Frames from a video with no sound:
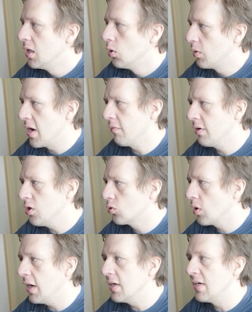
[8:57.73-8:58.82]
Whenever you
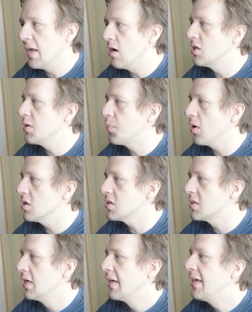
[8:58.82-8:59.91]
create an energy
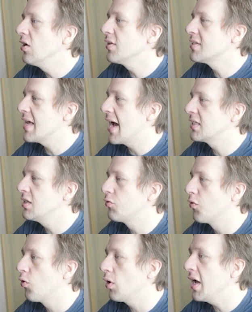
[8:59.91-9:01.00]
burst, heal this Axie for
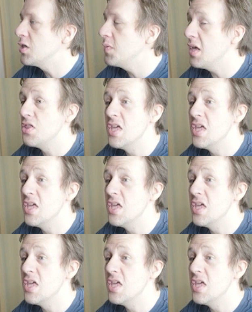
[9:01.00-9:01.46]
40 HP.